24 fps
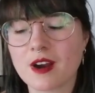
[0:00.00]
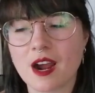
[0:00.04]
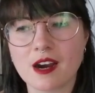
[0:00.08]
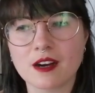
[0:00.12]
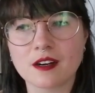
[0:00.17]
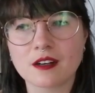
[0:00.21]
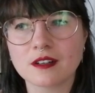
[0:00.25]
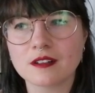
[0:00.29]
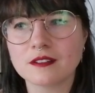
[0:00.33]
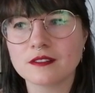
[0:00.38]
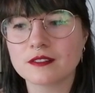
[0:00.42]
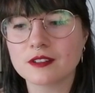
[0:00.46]

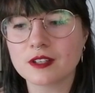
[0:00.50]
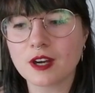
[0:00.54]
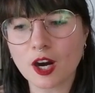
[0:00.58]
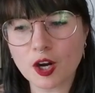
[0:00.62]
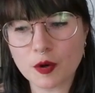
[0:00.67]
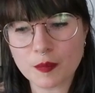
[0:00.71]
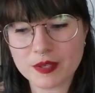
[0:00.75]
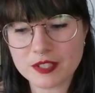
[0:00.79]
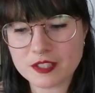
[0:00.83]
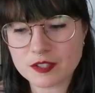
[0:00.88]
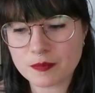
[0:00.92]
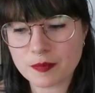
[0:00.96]
fire of
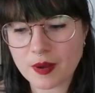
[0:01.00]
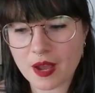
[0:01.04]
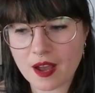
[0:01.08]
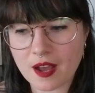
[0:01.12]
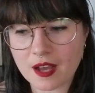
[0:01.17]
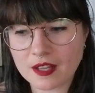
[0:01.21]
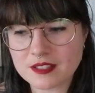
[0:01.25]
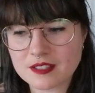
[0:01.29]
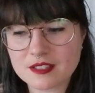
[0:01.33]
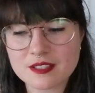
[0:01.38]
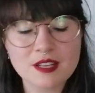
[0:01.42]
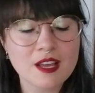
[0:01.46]
garbage
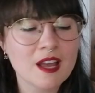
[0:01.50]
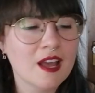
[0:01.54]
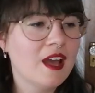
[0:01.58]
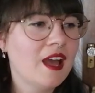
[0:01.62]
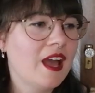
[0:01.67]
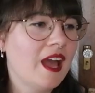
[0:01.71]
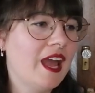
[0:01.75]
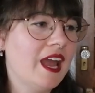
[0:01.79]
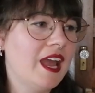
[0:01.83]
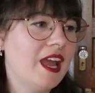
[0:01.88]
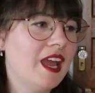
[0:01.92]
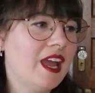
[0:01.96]
pots
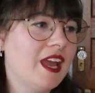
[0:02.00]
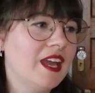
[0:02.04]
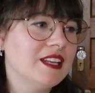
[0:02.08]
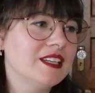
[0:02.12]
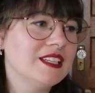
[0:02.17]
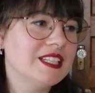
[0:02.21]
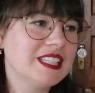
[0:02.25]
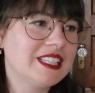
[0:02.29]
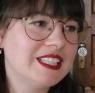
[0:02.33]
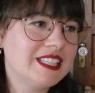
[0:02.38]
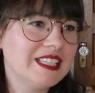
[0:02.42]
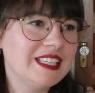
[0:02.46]

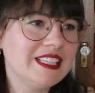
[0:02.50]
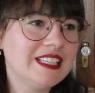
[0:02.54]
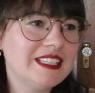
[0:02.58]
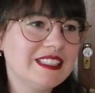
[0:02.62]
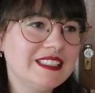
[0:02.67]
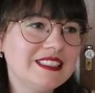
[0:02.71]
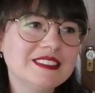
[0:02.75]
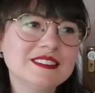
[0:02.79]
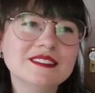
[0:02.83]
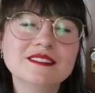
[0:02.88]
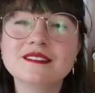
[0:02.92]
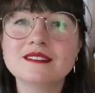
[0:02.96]
and
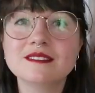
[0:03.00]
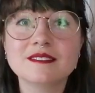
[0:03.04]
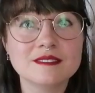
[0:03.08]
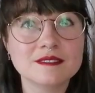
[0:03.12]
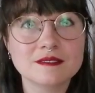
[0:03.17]
he